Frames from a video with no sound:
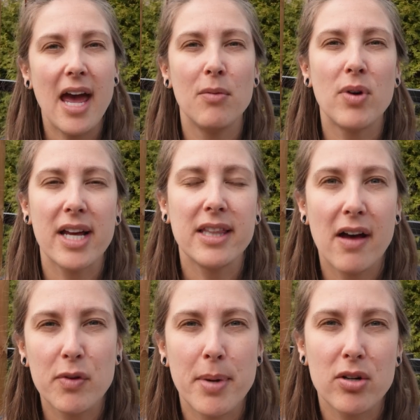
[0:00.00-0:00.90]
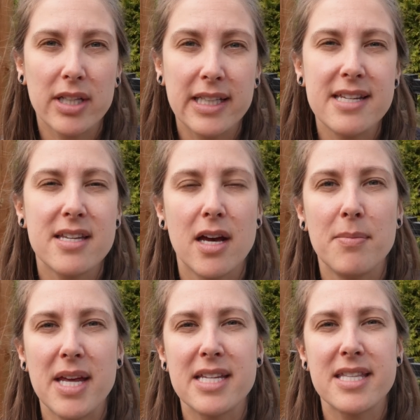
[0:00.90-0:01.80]
And what I love about
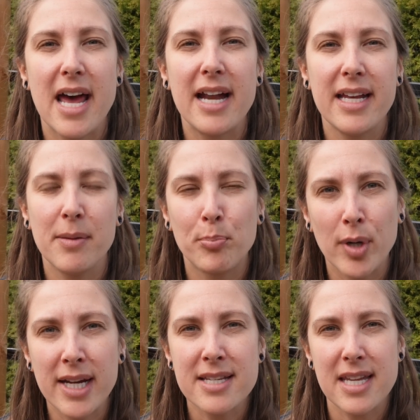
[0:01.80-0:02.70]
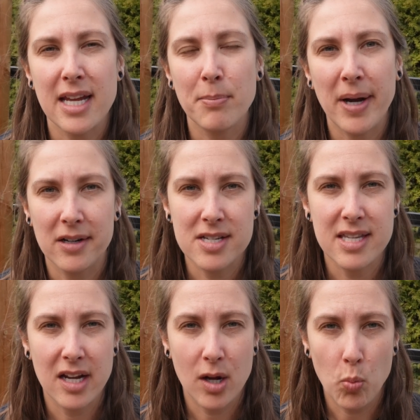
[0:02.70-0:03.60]
Alyssum is that it brings in
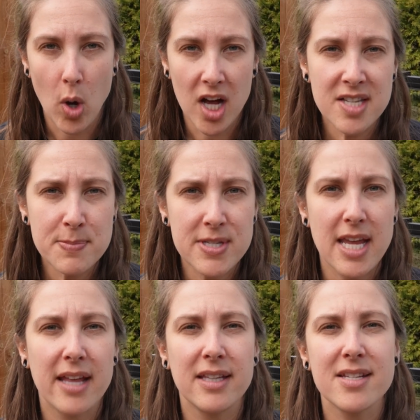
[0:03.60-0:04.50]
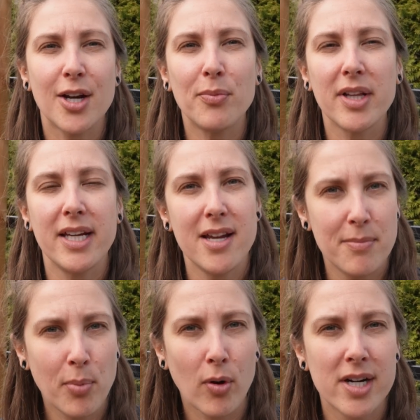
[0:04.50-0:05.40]
parasitic wasps, and these are really
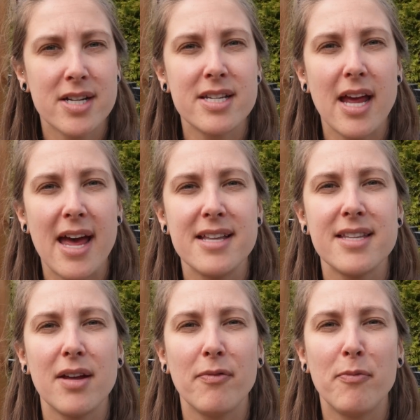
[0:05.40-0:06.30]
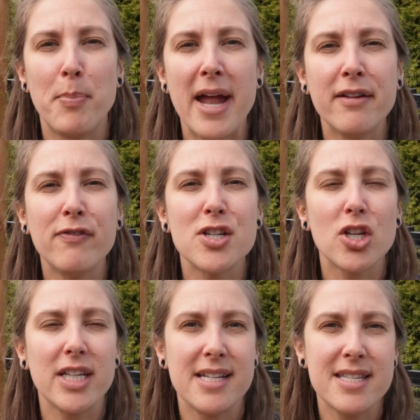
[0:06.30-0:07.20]
important as
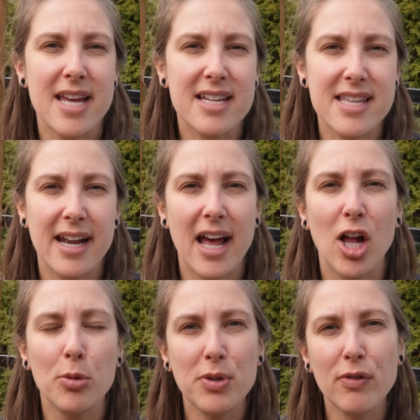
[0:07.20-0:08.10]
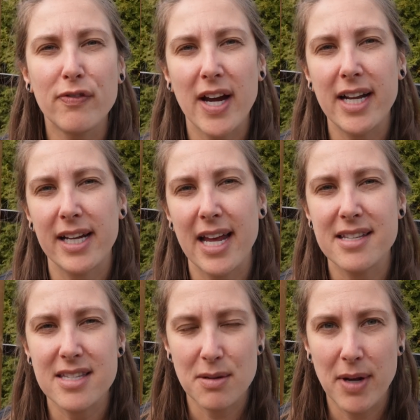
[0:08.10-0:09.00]
beneficial insects that help you fight
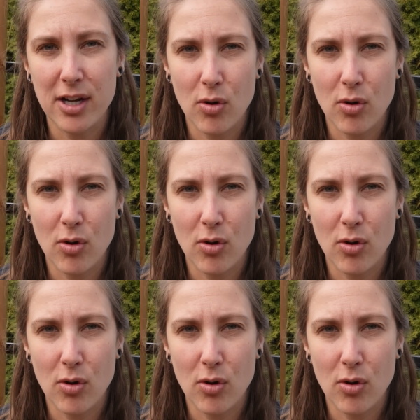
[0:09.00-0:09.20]
against tomato